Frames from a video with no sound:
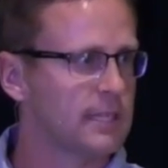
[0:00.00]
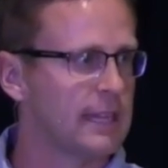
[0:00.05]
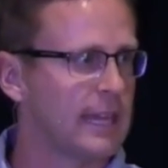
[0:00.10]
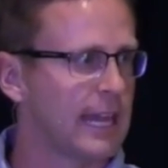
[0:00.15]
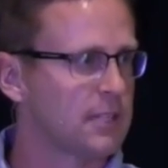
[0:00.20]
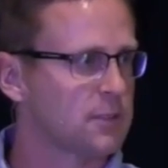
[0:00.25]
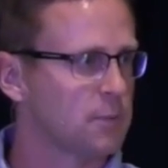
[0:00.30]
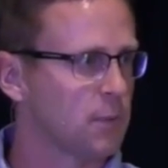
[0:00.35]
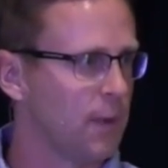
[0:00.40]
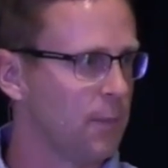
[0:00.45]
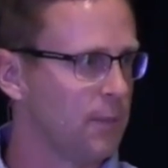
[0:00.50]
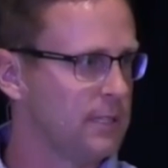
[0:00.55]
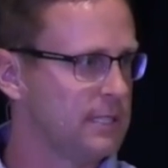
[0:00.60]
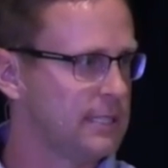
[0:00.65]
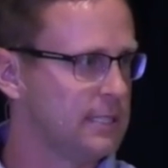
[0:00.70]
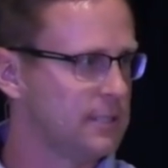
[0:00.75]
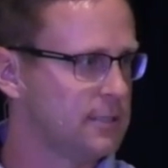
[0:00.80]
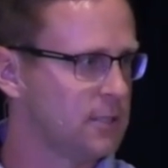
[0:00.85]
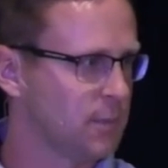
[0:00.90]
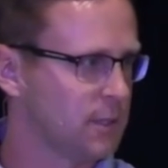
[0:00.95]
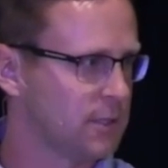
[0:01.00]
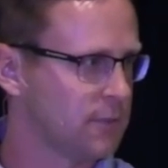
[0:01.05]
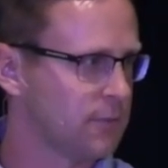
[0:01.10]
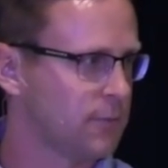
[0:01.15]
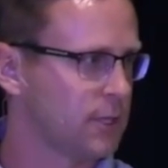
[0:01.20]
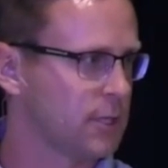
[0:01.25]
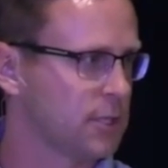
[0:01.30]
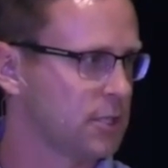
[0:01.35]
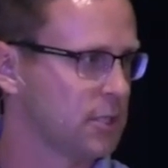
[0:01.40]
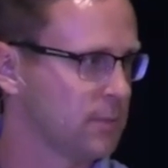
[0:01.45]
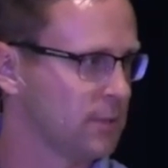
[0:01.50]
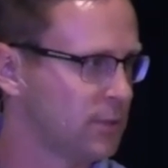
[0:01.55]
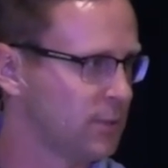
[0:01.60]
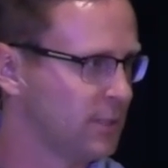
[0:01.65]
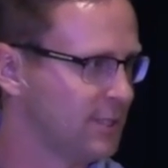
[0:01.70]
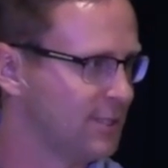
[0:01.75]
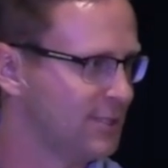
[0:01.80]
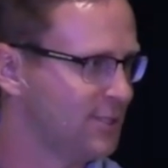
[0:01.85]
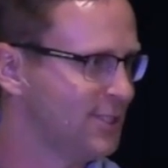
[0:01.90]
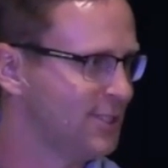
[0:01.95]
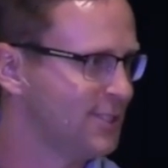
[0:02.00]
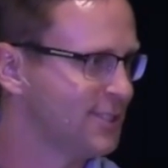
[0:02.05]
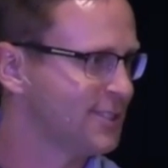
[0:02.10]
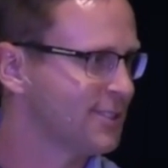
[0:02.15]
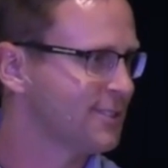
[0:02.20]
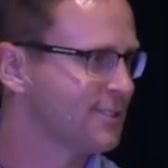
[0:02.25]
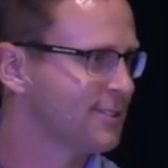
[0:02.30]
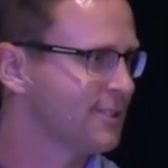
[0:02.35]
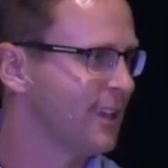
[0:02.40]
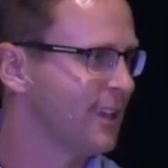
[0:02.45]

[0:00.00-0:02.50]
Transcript: and that's why we see so much friction between Jesus